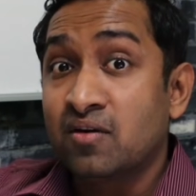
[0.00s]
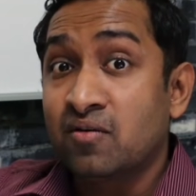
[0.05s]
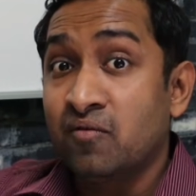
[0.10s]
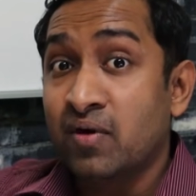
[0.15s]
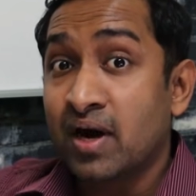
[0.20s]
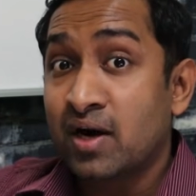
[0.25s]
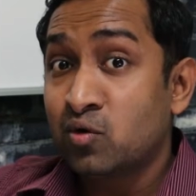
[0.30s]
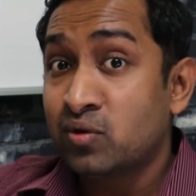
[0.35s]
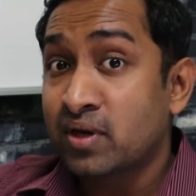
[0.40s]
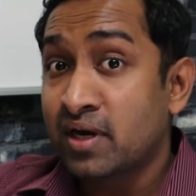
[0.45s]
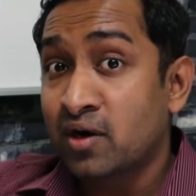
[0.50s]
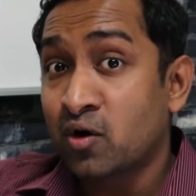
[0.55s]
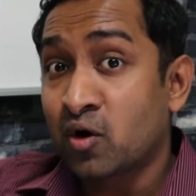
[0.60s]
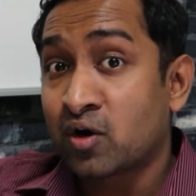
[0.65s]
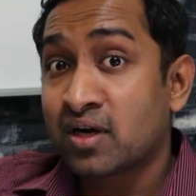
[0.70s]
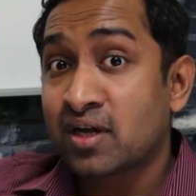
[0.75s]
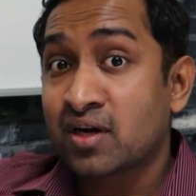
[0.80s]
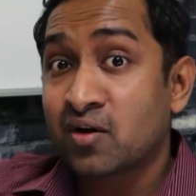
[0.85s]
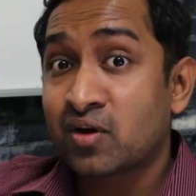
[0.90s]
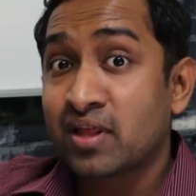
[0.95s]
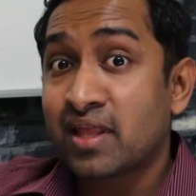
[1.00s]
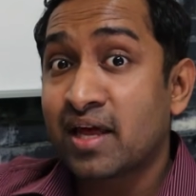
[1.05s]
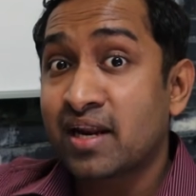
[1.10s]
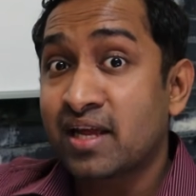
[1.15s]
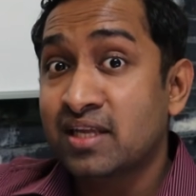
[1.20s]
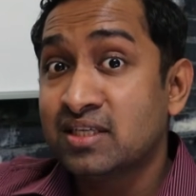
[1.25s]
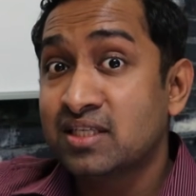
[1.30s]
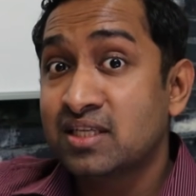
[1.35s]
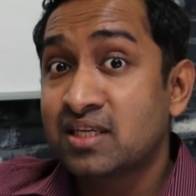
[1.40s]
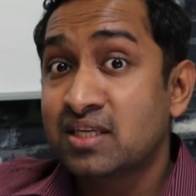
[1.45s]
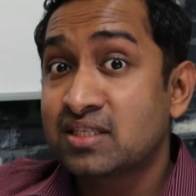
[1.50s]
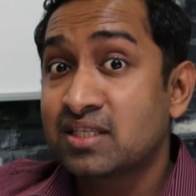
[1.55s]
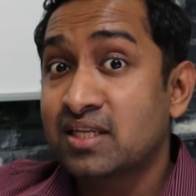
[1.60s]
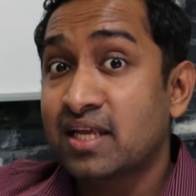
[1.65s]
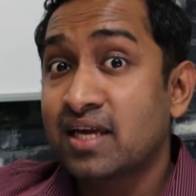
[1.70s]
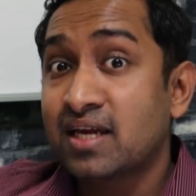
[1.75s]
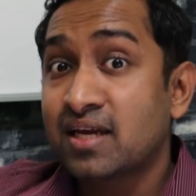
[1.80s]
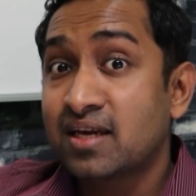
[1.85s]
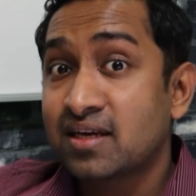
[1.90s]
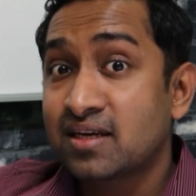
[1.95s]
where do that doctor or an engineer
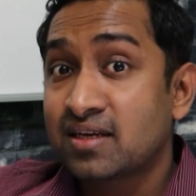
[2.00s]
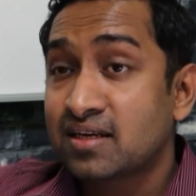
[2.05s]
staying?